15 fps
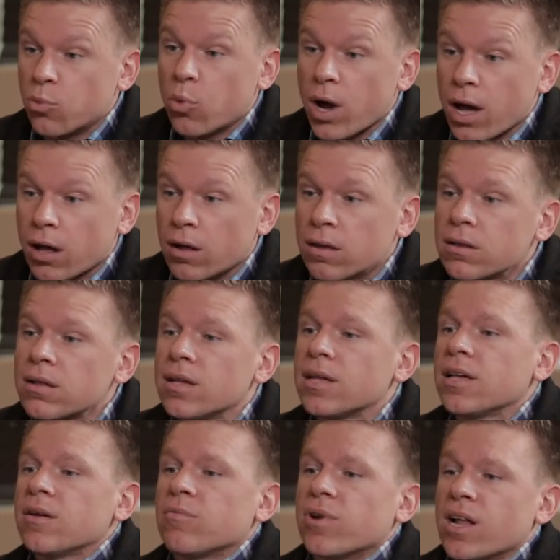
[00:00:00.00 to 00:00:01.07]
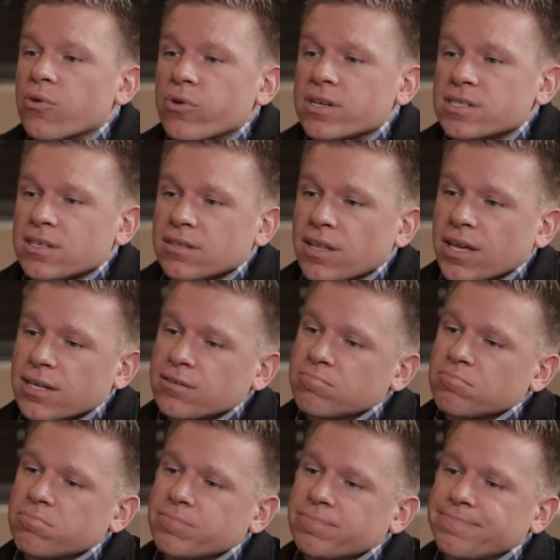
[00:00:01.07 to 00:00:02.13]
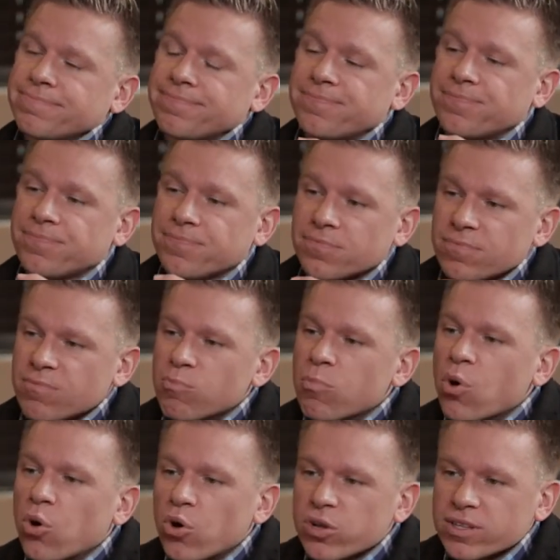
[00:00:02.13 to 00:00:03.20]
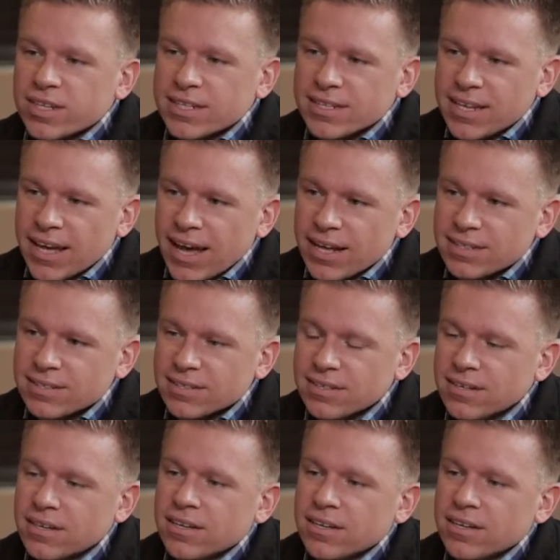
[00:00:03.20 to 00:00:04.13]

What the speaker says: well. Yeah. But I wasn't like molded yet.